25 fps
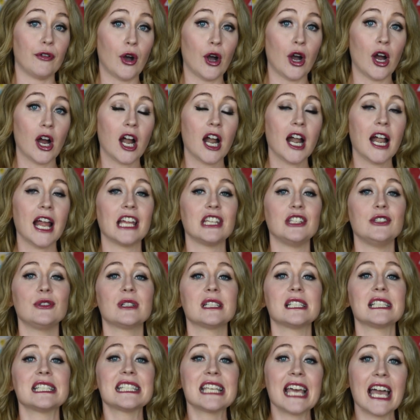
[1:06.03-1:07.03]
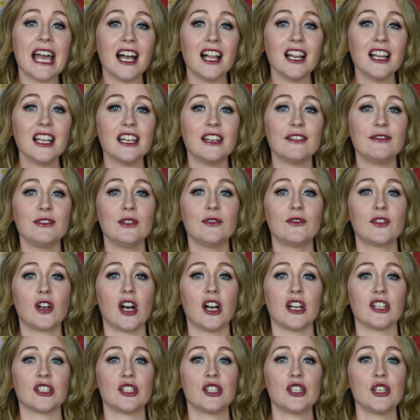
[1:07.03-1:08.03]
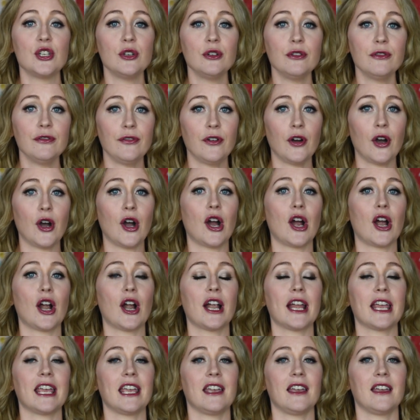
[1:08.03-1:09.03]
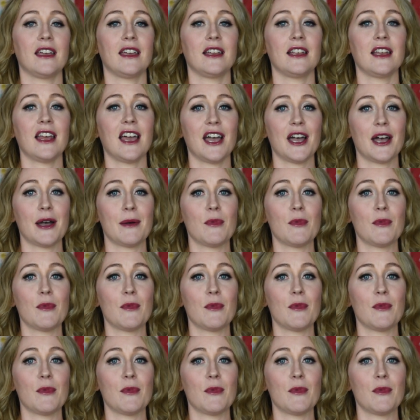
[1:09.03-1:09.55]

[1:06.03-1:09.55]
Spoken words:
far, and you can tell if you've gone too far in